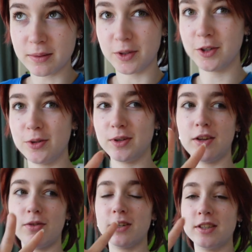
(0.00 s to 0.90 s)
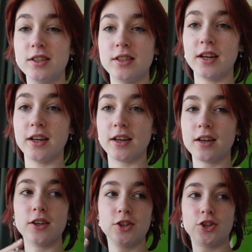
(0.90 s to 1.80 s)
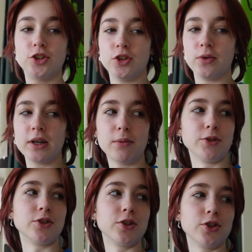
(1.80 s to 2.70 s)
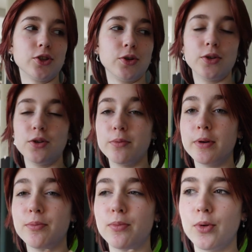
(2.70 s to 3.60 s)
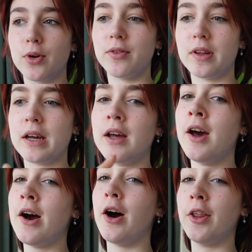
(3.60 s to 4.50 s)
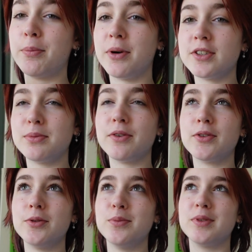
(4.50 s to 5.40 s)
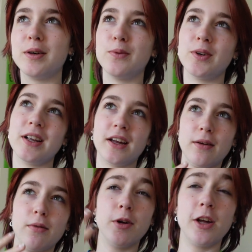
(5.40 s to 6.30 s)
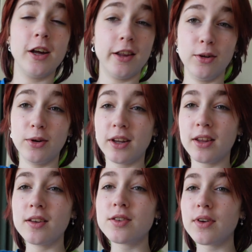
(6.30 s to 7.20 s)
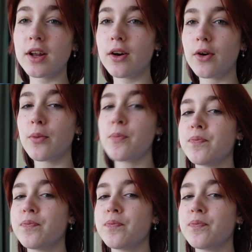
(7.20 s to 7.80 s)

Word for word: I'm gonna do a little aesthetic showing. I'm also gonna show you a bit more of like other parts of my room that were like included in this video.